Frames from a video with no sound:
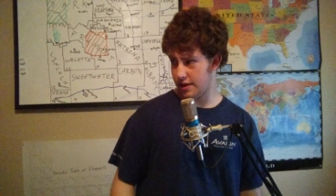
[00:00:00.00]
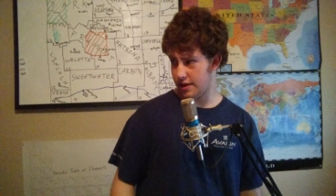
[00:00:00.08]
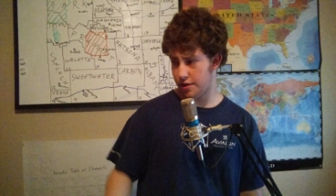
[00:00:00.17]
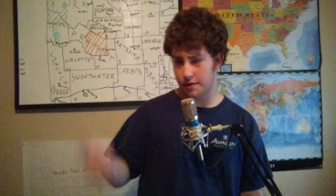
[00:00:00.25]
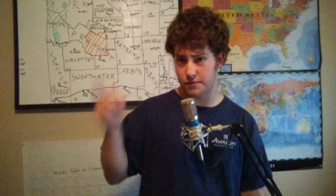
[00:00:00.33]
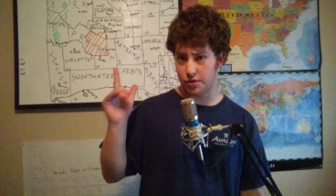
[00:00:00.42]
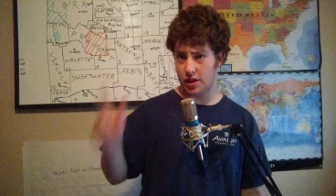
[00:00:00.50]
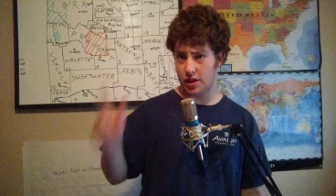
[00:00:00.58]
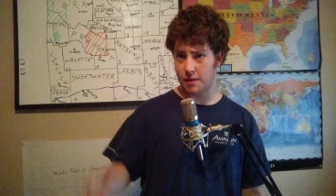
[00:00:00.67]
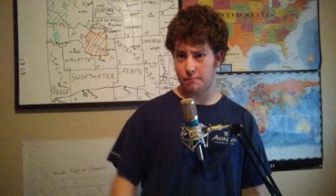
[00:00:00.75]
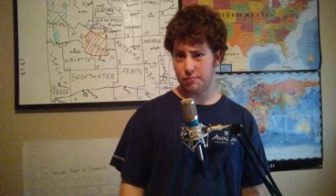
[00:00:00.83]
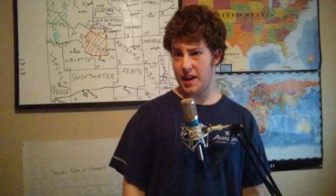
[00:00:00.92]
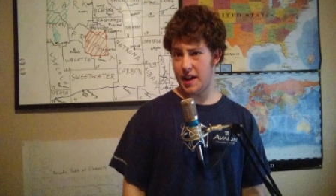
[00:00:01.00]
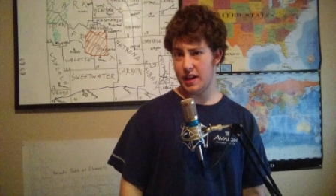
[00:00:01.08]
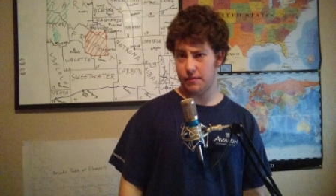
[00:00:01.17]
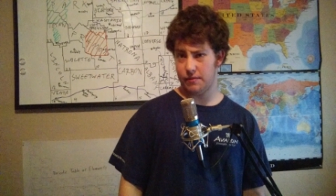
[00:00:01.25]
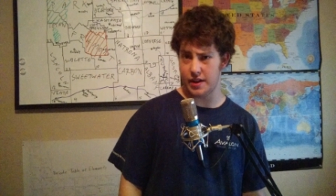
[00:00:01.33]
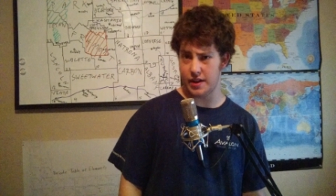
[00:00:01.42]
They could have drawn plenty
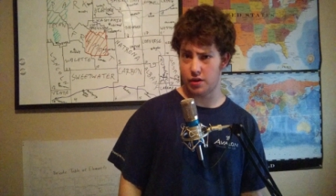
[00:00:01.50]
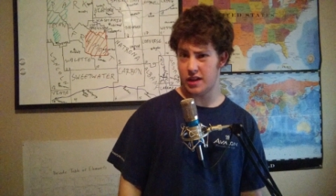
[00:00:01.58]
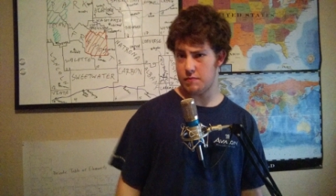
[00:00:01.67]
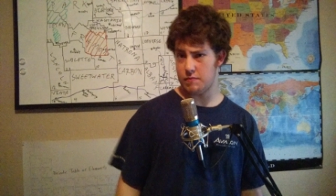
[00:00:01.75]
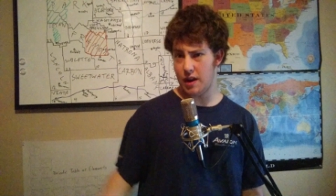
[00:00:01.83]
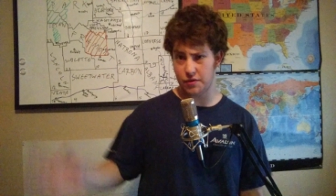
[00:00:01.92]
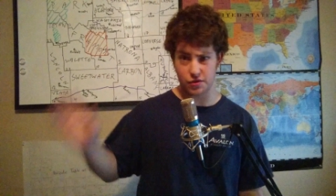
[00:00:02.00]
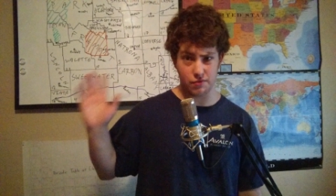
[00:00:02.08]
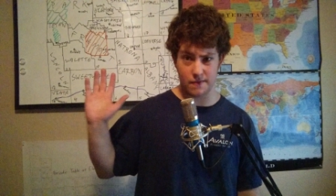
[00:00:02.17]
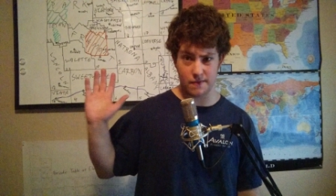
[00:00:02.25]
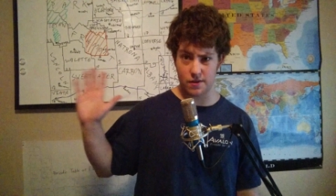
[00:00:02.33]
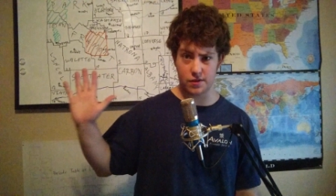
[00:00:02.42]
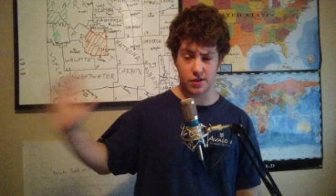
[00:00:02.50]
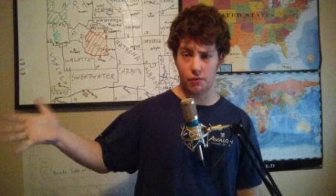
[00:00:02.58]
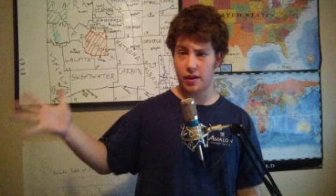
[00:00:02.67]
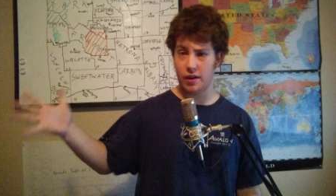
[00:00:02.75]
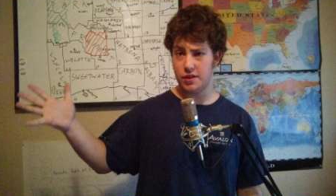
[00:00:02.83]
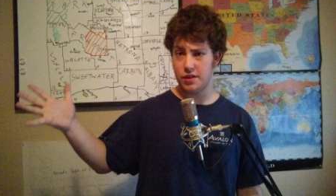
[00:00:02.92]
of lines across mountains, rivers,
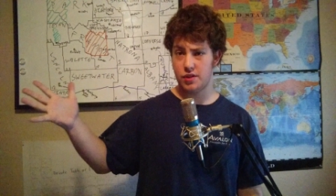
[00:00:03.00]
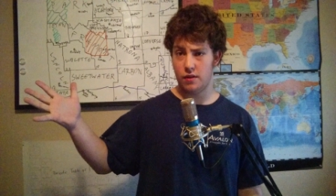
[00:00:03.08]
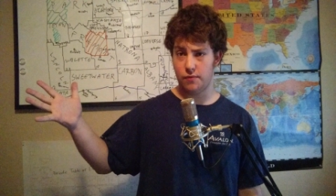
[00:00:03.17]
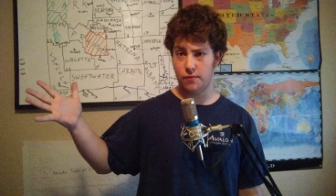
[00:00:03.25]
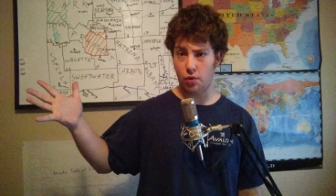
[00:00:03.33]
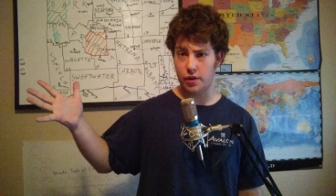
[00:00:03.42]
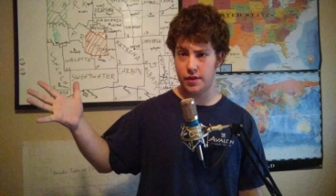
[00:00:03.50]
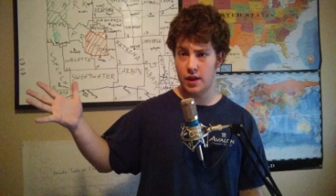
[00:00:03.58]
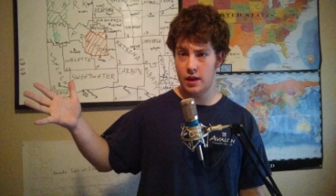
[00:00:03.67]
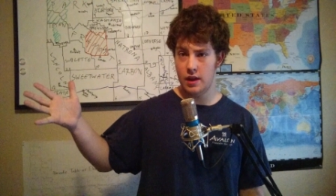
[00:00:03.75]
so on and so forth.